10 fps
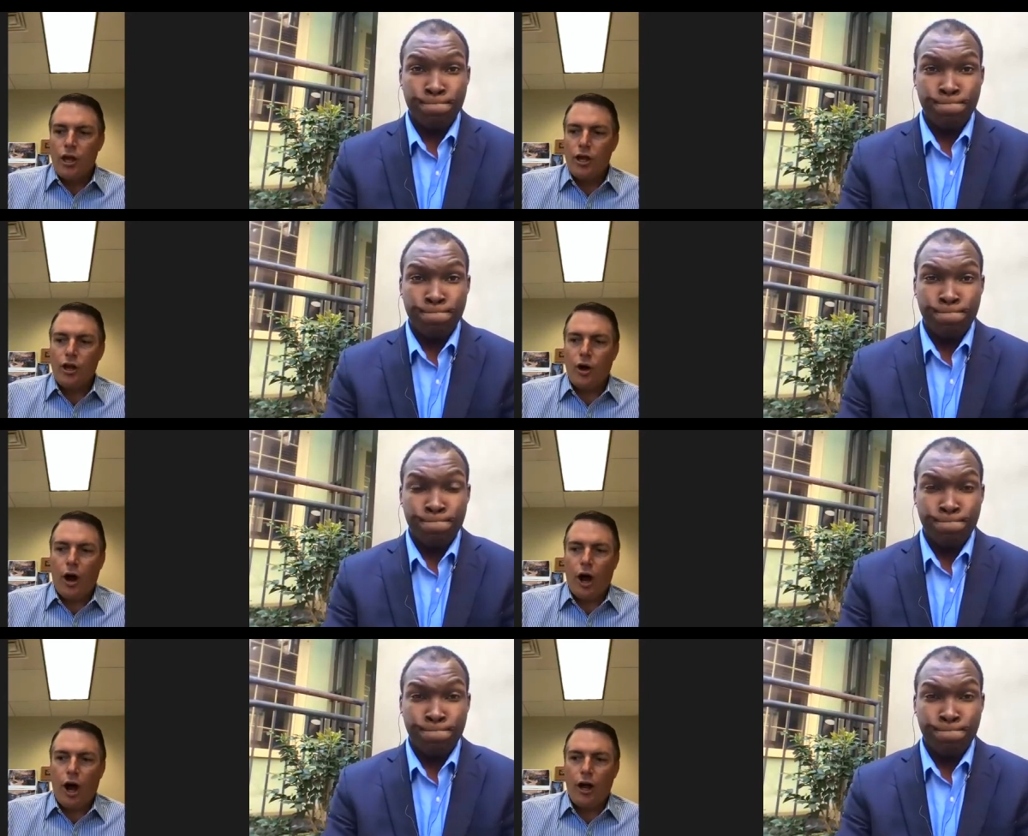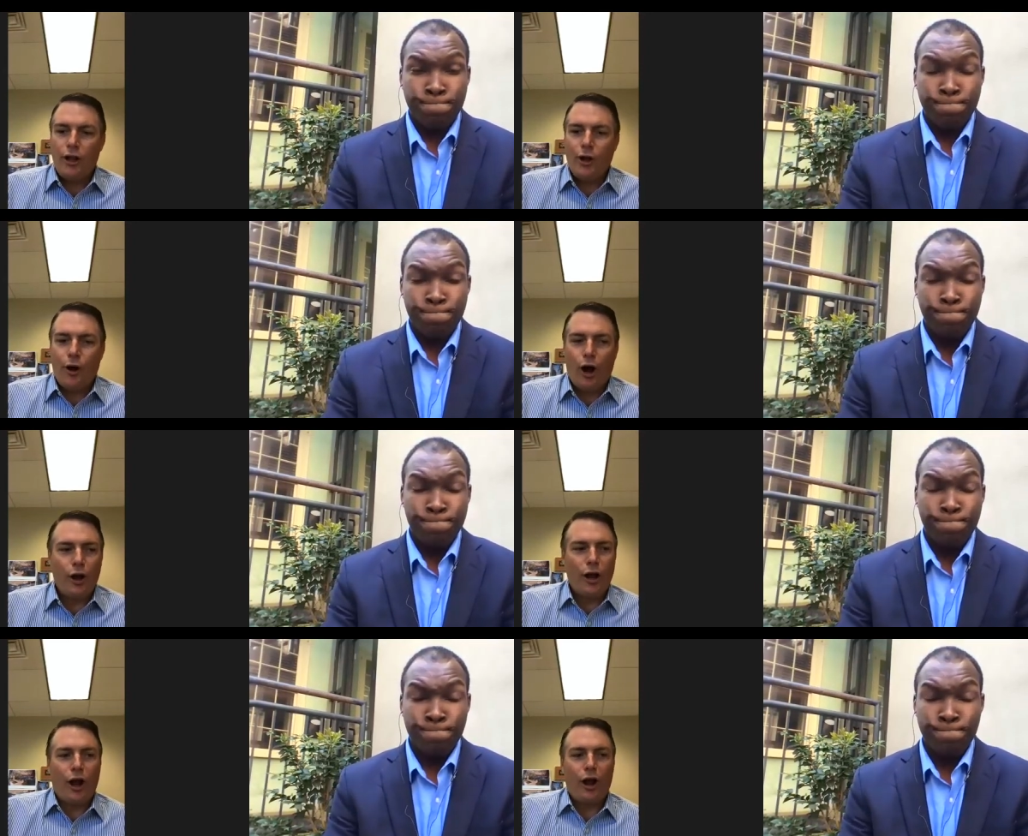Speaker 1: You know, uh, you know,
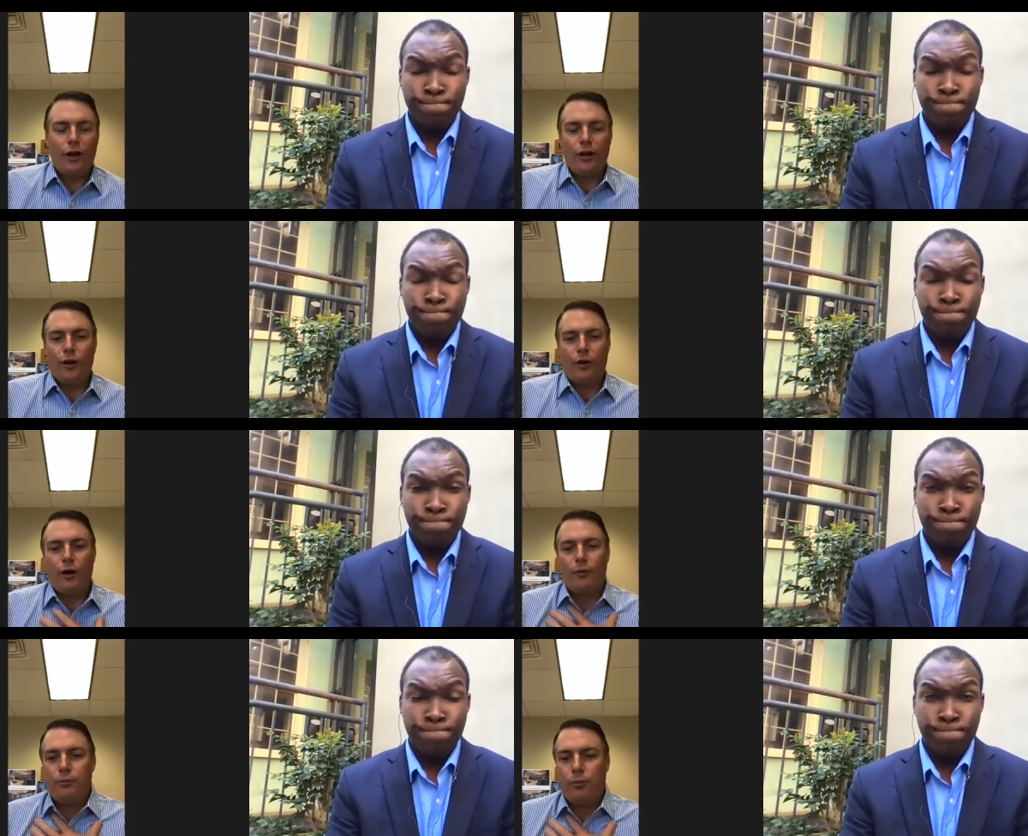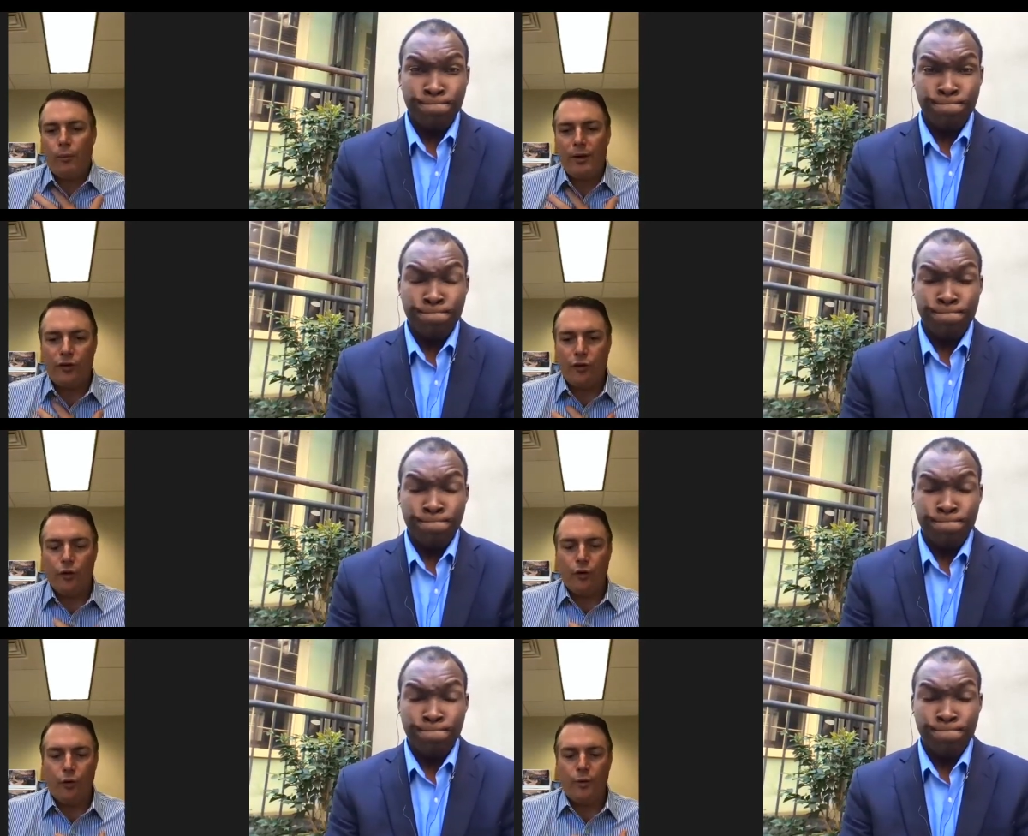our, uh, you know, our what we
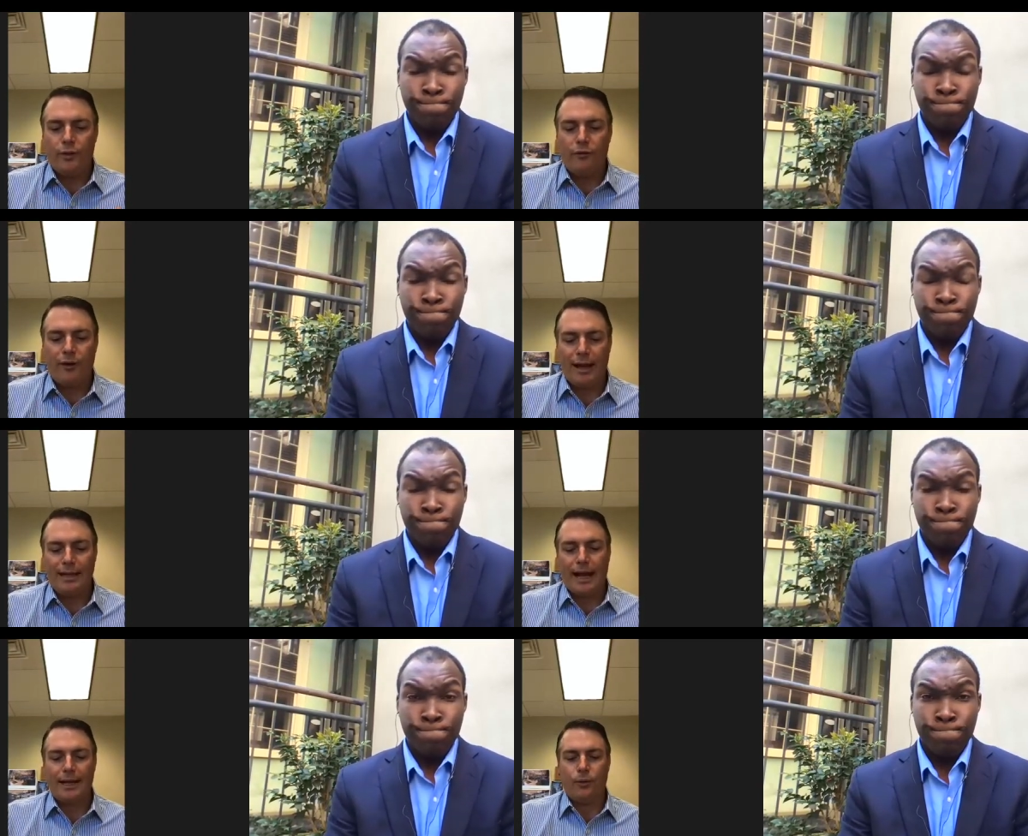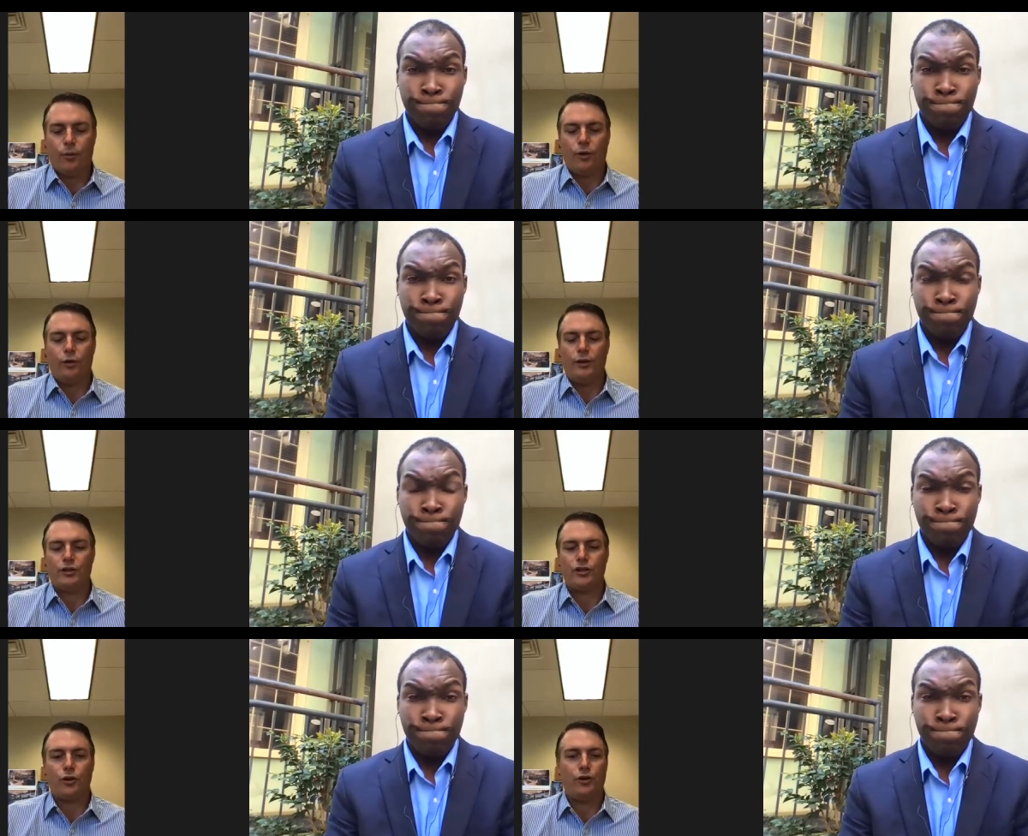do in the fine dining world
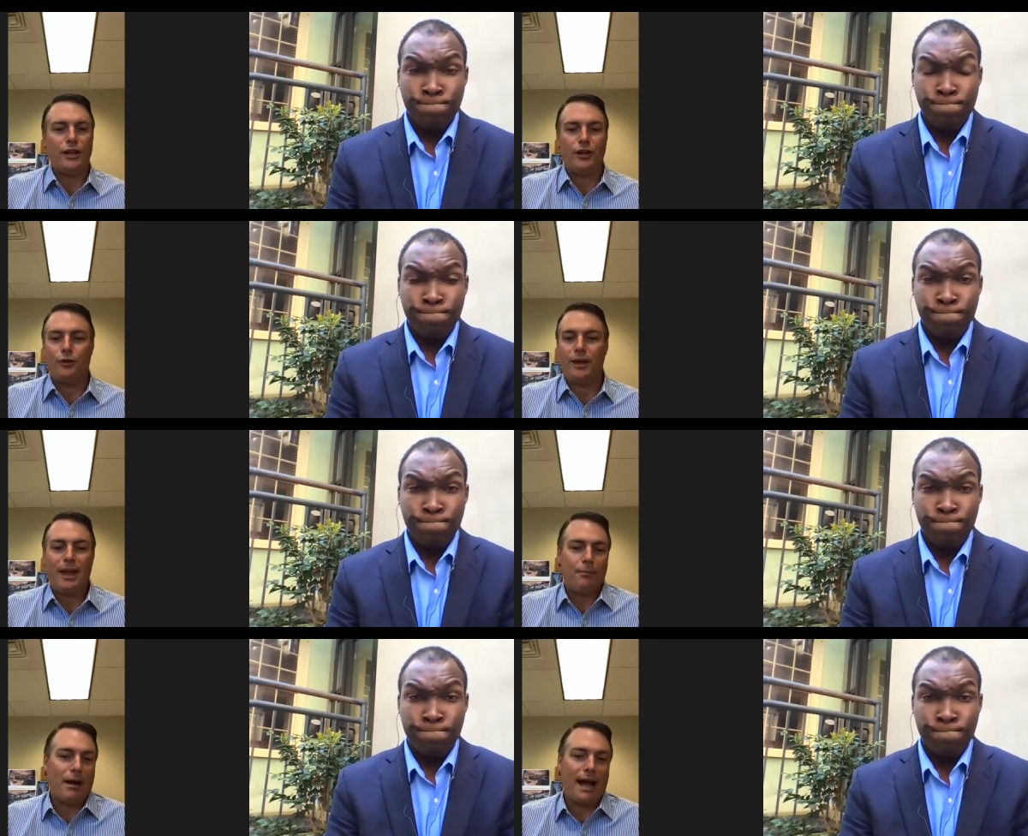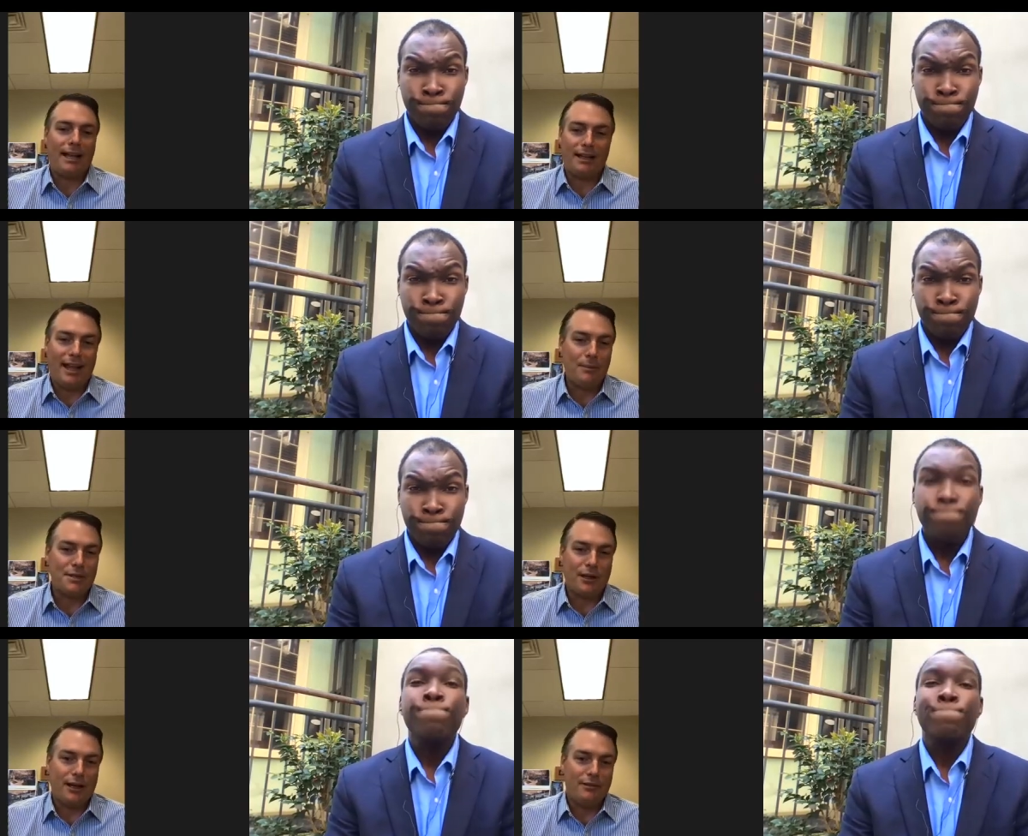is so unique. You can't buy it on
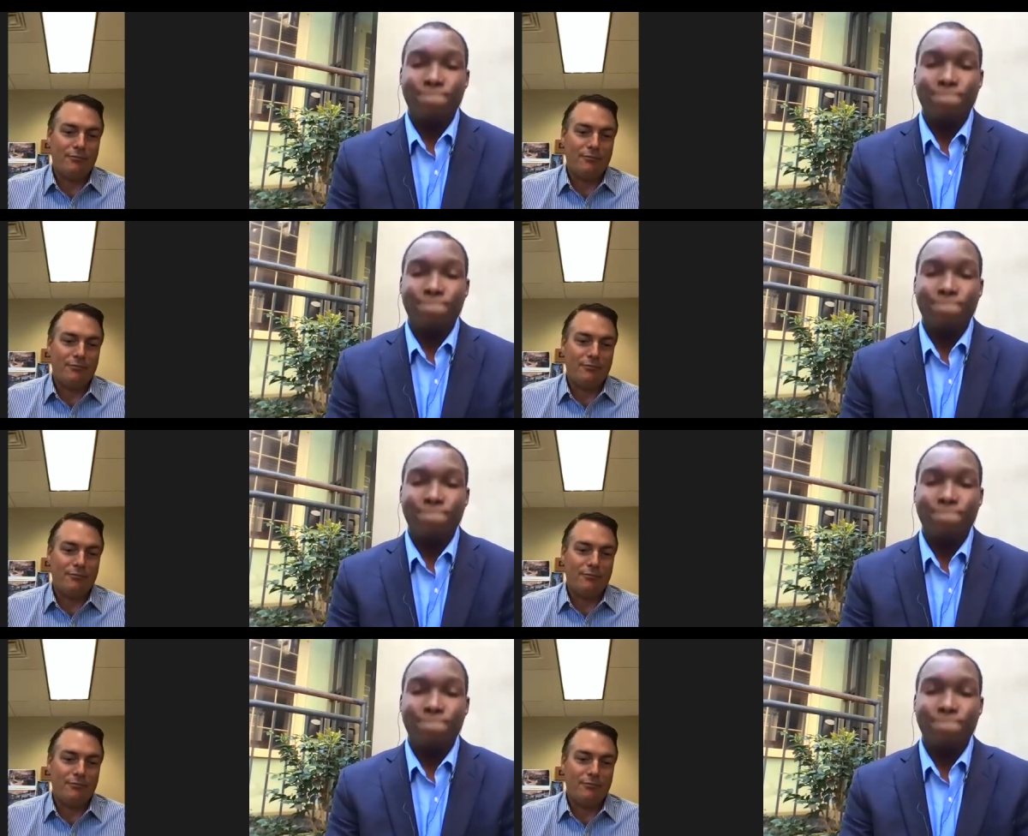Amazon.